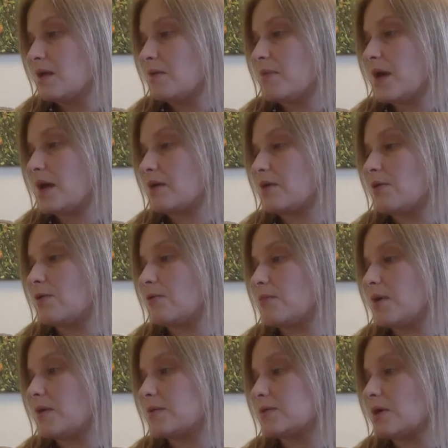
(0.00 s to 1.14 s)
Back home,
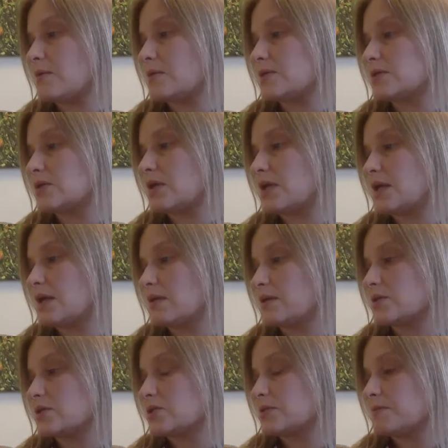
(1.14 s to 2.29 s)
I was always good at
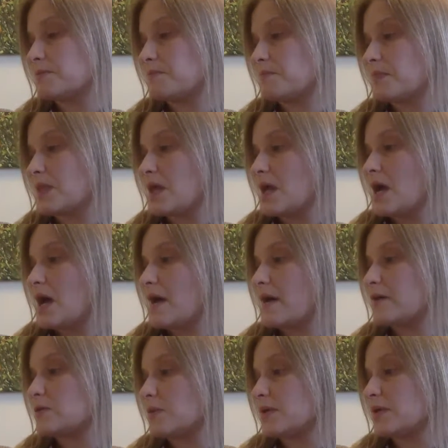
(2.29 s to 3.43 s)
English. I
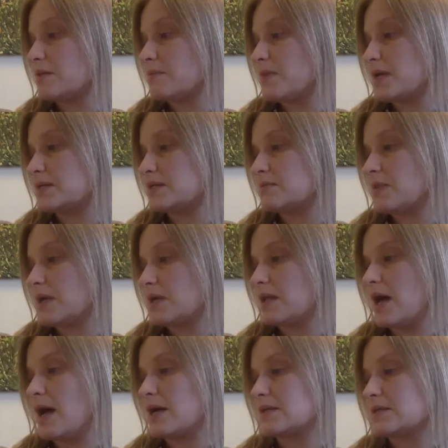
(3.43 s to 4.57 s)
was one of the best in my
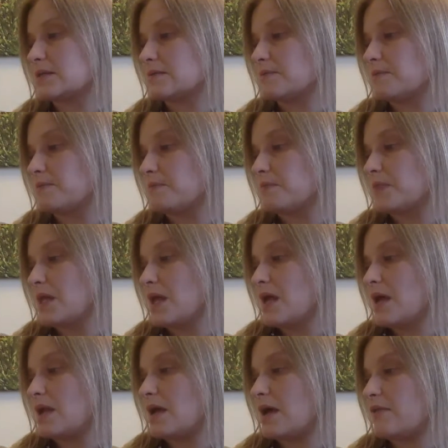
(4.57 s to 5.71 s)
class
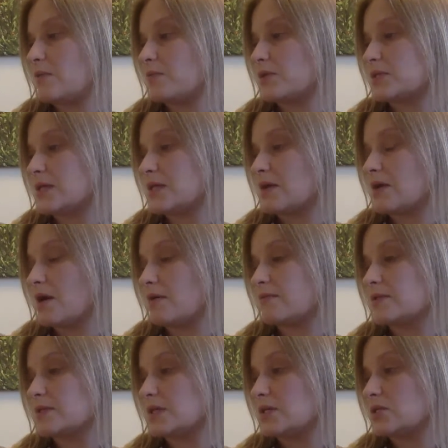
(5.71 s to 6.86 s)
at having pretend
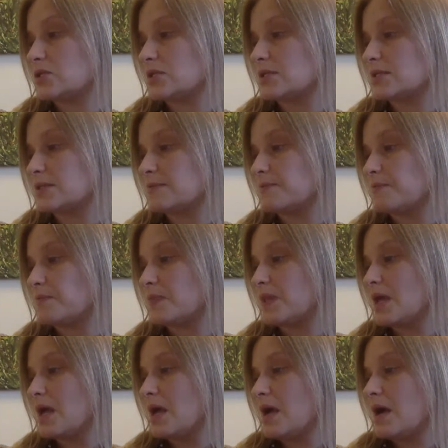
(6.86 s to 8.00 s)
conversations.
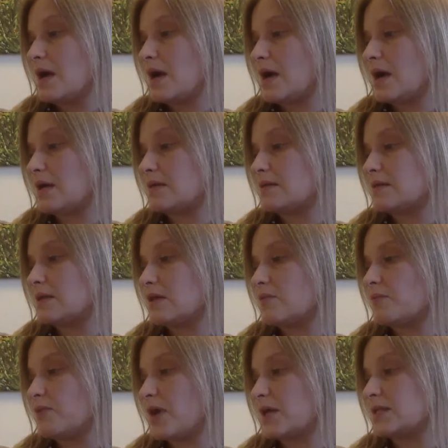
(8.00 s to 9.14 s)
I think
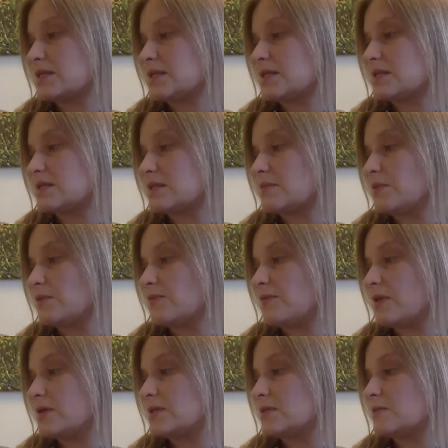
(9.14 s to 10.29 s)
of practicing simple
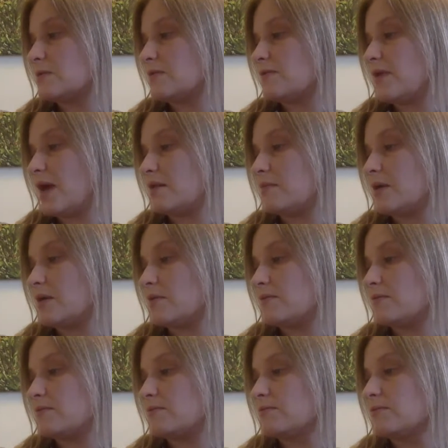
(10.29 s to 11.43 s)
phrases with Fatima
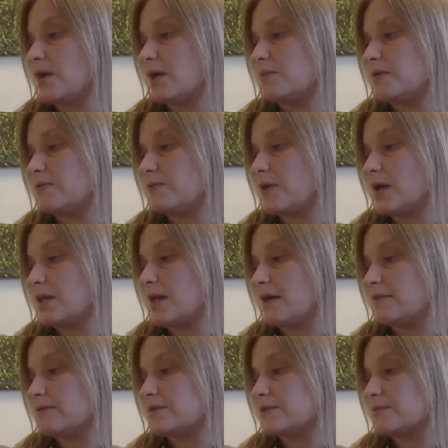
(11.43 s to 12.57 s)
right before I
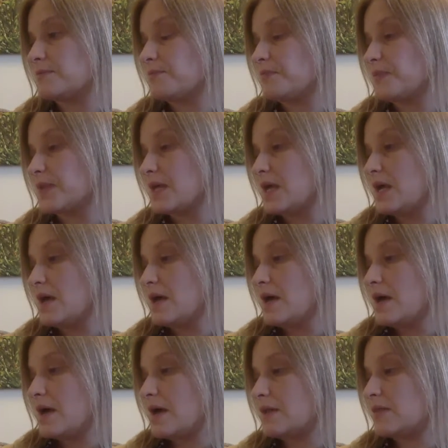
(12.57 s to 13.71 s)
left.
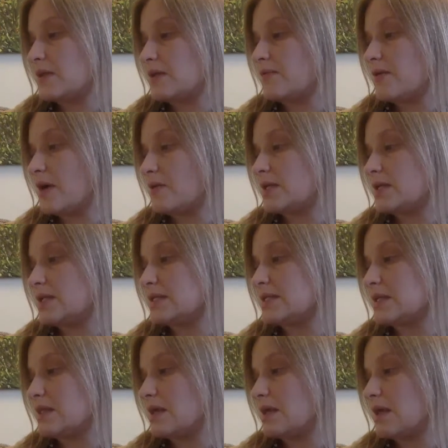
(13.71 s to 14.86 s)
I think of how
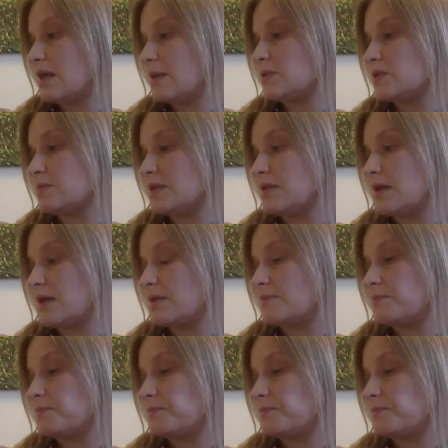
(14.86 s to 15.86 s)
easy they came to me then.